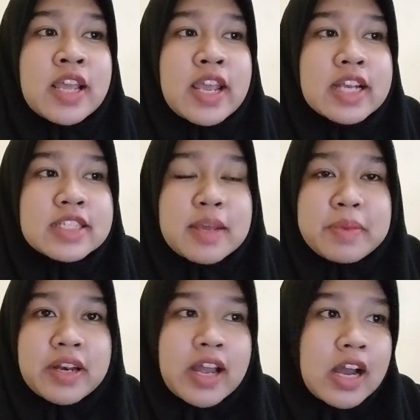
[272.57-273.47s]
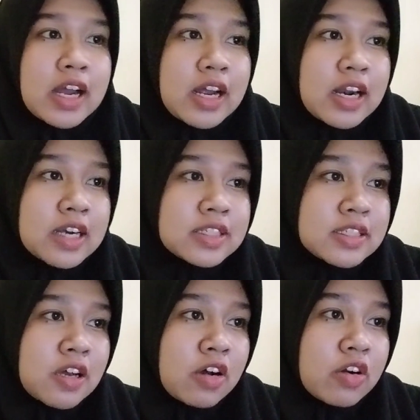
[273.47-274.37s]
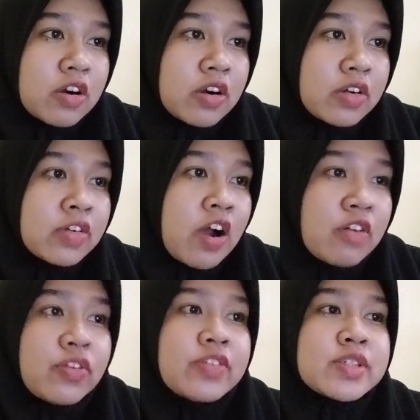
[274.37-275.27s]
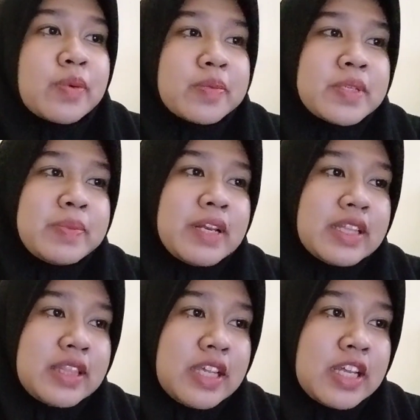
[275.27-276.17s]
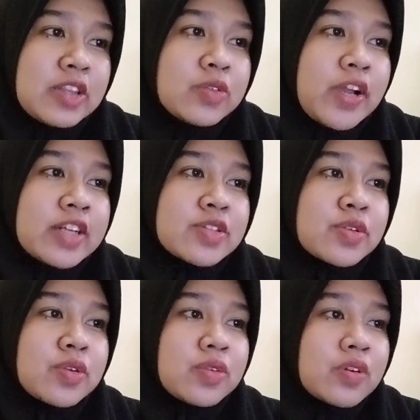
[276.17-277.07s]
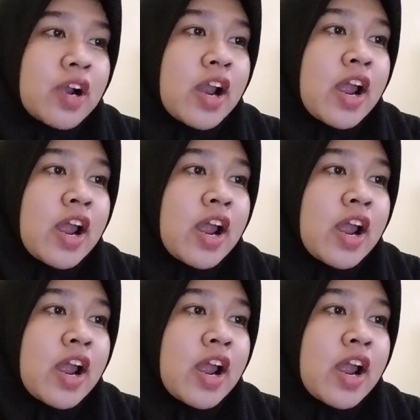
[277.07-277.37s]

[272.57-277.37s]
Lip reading: examine hours or of responsibility to ensure